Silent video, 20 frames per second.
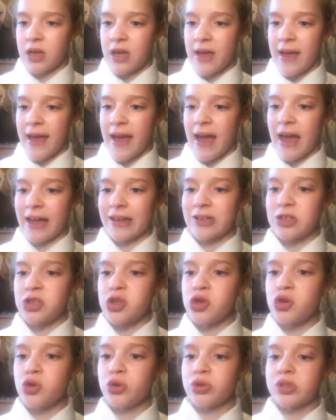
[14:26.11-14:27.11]
and
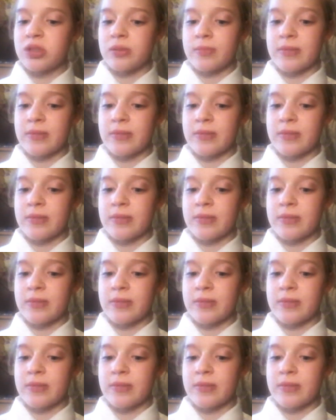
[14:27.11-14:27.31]
use them as